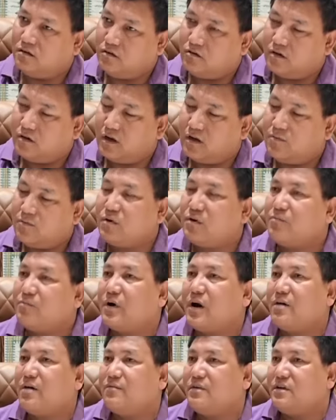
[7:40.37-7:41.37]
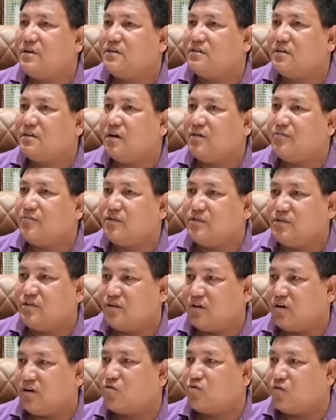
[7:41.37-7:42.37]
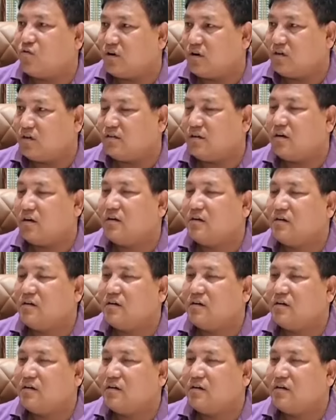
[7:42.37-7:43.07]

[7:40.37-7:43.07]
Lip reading: Honorable Prime Minister visited Kokrajhar,